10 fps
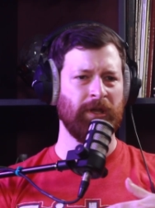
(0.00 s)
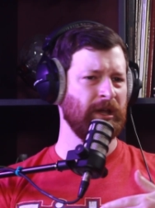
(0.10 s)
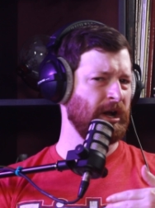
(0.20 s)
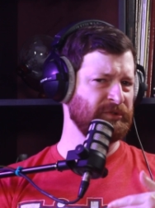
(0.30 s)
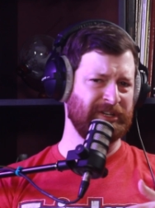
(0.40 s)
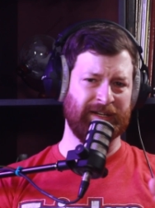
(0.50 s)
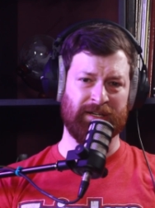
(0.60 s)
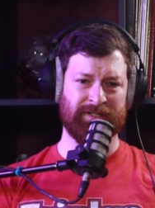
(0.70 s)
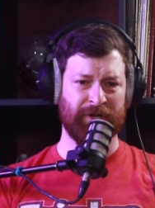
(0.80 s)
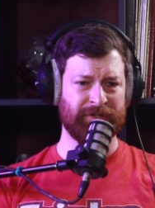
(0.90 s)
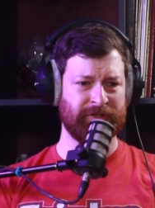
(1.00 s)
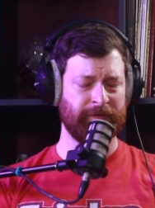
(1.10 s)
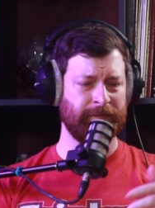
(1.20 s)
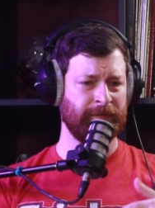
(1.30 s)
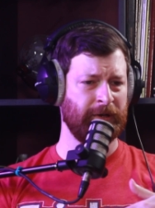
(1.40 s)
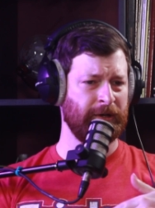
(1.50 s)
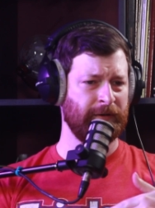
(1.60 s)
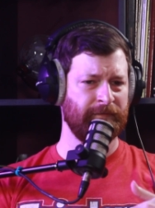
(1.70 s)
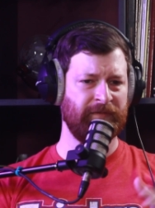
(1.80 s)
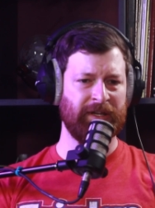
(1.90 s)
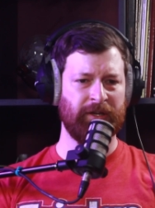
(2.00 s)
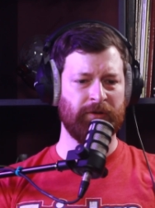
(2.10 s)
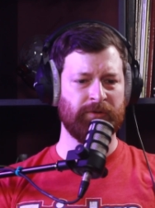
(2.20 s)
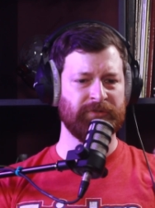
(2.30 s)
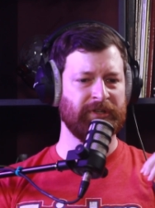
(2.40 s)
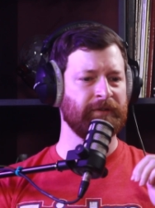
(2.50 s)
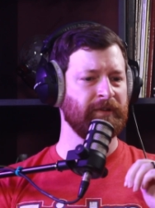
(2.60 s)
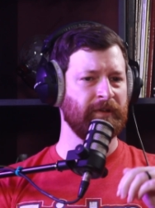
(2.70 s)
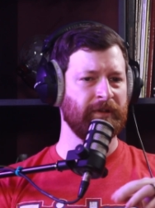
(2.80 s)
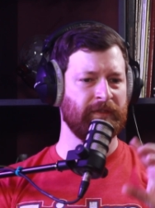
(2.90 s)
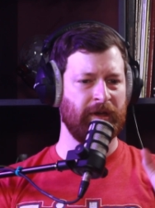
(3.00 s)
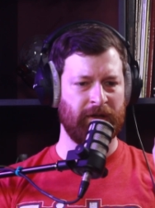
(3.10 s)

I was taking tons of videos and everything like that,